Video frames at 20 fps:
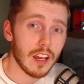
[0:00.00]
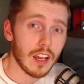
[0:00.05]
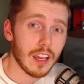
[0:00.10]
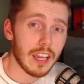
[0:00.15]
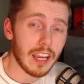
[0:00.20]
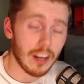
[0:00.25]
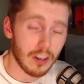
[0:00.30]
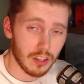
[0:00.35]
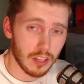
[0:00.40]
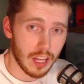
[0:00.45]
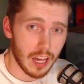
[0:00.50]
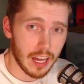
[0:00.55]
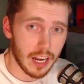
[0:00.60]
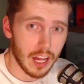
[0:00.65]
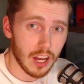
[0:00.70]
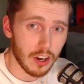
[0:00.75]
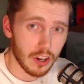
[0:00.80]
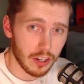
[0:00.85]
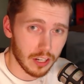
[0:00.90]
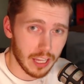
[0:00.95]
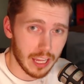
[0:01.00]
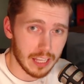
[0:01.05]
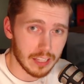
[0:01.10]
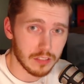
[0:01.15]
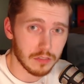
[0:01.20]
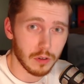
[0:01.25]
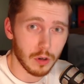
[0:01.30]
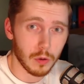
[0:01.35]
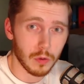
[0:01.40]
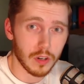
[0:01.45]
Carolina Hurricanes
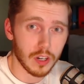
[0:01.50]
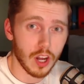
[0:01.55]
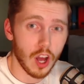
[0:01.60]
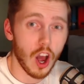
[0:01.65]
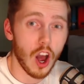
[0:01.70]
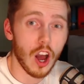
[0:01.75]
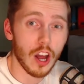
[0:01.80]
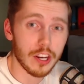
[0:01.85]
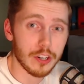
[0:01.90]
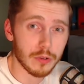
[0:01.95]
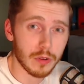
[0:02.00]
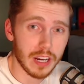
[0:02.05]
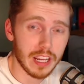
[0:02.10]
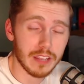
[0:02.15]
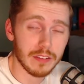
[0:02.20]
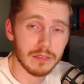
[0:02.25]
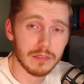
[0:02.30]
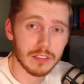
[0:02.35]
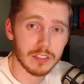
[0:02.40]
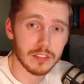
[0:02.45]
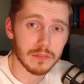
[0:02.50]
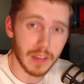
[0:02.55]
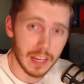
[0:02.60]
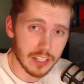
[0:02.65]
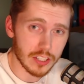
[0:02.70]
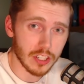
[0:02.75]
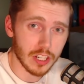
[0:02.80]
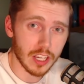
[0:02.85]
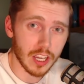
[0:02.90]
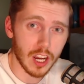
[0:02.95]
forward Andrei
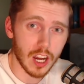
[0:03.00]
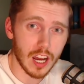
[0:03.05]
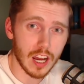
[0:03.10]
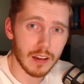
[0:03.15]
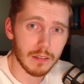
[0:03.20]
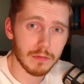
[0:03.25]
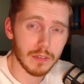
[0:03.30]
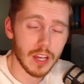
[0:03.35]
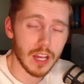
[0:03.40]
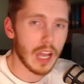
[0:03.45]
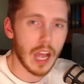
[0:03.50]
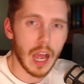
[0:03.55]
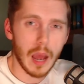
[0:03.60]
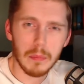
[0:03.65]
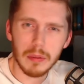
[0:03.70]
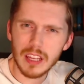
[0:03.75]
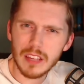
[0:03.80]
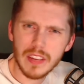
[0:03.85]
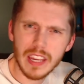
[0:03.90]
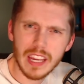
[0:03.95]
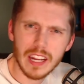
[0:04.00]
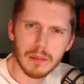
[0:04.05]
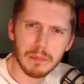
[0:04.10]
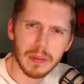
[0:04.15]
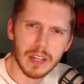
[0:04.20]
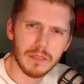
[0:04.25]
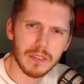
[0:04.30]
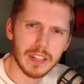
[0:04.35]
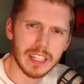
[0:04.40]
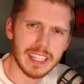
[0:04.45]
Svechnikov. I believe he had a
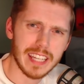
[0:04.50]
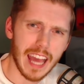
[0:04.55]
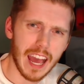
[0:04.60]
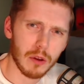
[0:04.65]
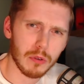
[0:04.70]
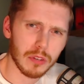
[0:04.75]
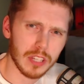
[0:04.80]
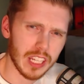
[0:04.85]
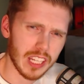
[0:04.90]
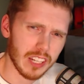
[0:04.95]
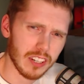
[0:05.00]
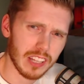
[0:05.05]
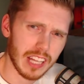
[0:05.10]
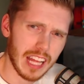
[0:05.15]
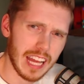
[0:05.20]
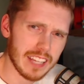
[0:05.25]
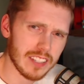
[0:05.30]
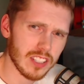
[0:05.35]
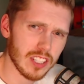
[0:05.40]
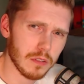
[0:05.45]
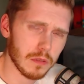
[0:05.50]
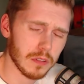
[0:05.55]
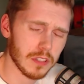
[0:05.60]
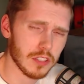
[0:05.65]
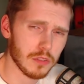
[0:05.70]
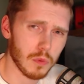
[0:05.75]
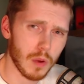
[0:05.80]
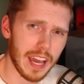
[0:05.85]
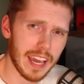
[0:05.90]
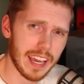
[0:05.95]
bit of a down year last year, which
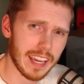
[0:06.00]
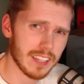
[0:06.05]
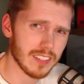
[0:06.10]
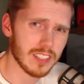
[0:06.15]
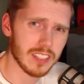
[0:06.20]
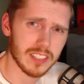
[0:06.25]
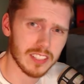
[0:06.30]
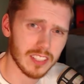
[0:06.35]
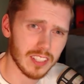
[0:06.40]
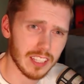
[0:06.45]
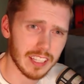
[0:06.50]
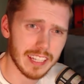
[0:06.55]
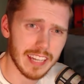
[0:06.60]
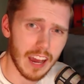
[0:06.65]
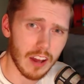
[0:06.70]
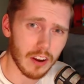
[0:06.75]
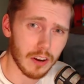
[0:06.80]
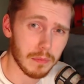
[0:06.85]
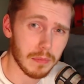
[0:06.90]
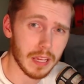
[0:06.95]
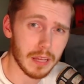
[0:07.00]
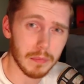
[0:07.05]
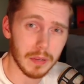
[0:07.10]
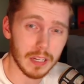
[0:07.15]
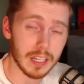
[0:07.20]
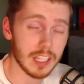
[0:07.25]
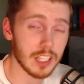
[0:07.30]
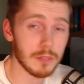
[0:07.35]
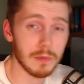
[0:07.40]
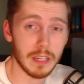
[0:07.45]
is why I guess he slid down a bit, but
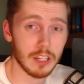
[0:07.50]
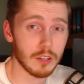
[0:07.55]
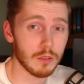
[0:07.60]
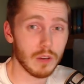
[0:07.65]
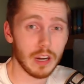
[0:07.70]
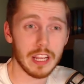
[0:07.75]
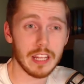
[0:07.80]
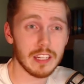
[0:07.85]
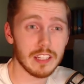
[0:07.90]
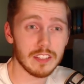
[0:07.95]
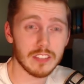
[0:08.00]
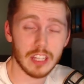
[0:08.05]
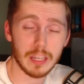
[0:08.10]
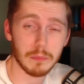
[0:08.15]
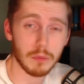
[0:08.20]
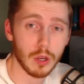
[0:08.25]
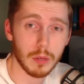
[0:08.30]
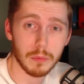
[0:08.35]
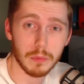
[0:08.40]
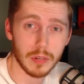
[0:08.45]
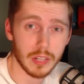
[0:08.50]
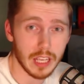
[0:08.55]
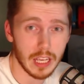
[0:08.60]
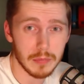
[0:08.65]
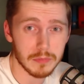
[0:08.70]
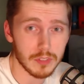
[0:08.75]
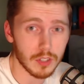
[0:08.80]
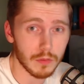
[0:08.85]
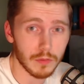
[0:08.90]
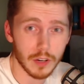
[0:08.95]
he's been great. He's like point per game
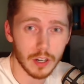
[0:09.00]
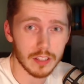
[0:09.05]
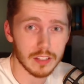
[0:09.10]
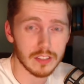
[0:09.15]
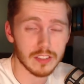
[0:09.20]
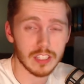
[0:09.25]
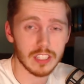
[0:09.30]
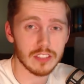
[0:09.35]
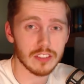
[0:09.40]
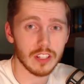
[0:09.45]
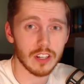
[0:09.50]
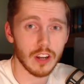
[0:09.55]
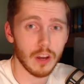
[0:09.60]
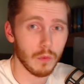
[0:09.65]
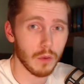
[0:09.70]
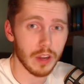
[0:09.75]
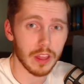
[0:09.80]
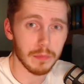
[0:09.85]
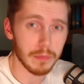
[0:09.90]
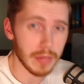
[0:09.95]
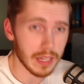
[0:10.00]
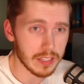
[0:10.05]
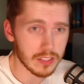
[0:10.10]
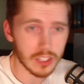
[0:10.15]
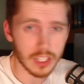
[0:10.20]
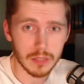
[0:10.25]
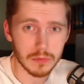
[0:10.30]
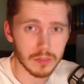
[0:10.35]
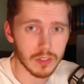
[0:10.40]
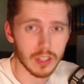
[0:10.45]
so far this season on one of the best
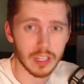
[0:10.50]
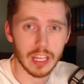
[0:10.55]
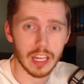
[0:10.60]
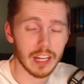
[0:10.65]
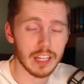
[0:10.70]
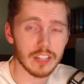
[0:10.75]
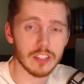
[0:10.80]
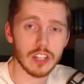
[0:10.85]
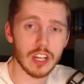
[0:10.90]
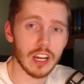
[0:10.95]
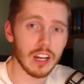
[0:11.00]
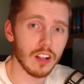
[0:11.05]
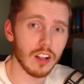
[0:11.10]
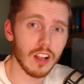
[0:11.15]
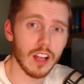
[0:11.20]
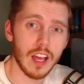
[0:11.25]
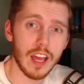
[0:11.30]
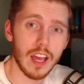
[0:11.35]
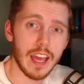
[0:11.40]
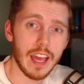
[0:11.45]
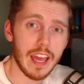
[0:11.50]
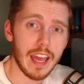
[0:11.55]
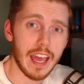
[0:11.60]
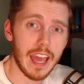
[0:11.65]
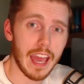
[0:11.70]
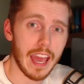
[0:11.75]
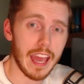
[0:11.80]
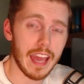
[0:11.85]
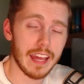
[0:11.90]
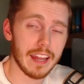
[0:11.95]
teams in the NHL,
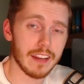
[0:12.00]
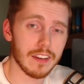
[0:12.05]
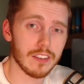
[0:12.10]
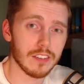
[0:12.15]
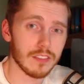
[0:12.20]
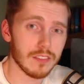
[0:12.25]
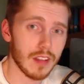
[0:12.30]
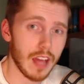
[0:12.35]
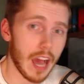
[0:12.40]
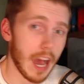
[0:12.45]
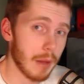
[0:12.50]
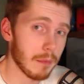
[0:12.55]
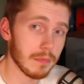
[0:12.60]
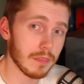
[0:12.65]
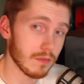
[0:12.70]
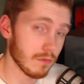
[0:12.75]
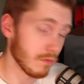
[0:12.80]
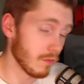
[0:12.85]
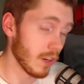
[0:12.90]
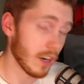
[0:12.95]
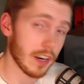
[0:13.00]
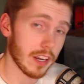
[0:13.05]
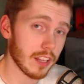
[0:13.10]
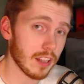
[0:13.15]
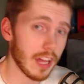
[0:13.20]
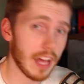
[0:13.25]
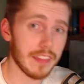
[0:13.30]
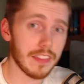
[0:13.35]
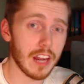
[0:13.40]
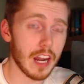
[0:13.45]
and I'm very
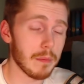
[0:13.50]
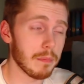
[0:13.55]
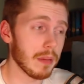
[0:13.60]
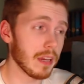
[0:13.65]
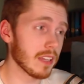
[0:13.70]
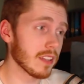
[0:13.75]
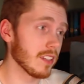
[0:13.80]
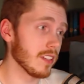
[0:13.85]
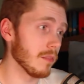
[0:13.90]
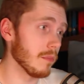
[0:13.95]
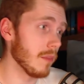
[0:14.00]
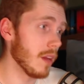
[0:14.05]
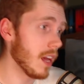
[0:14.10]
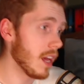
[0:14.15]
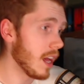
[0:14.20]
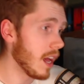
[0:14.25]
glad that I picked him.